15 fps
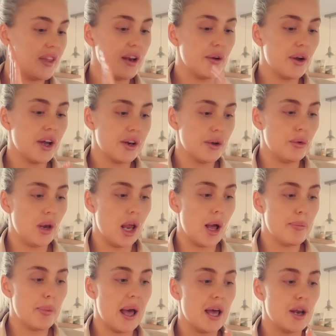Then I'll cut it all
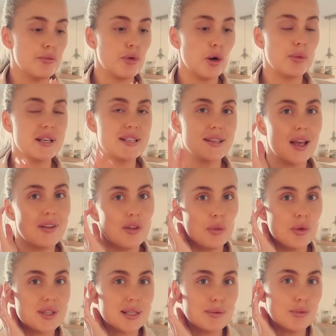up and probably serve it
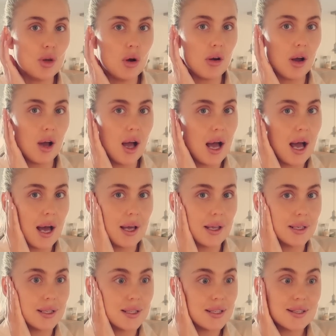with some yogurt
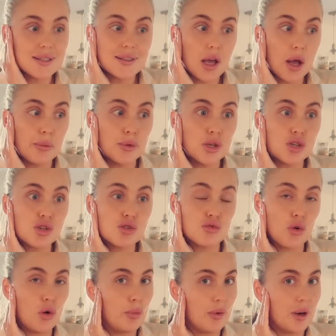and some
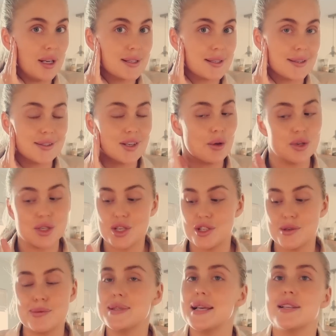strawberries, because Noah's
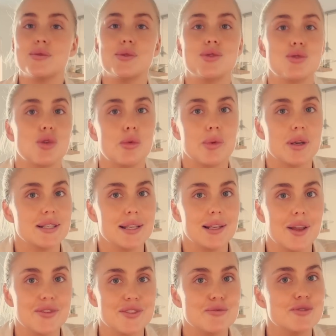just obsessed with strawberries. He
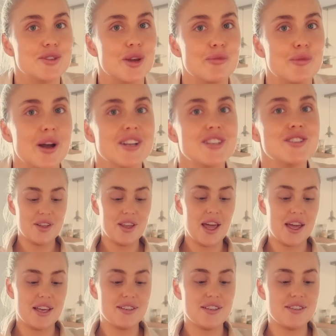loves them so much. So yeah,
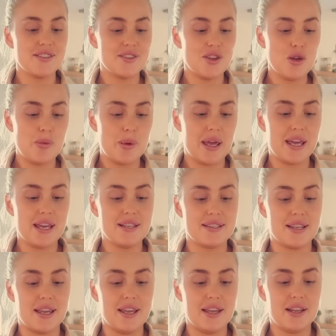it's a super
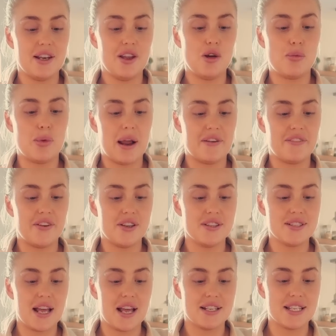easy little
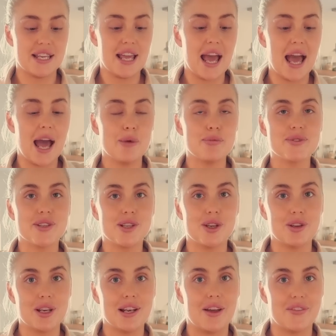breakfast and he
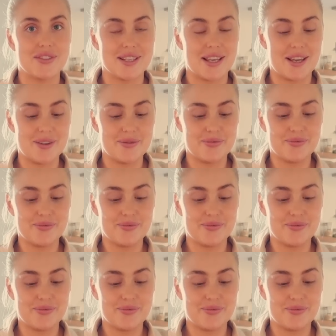absolutely loves it.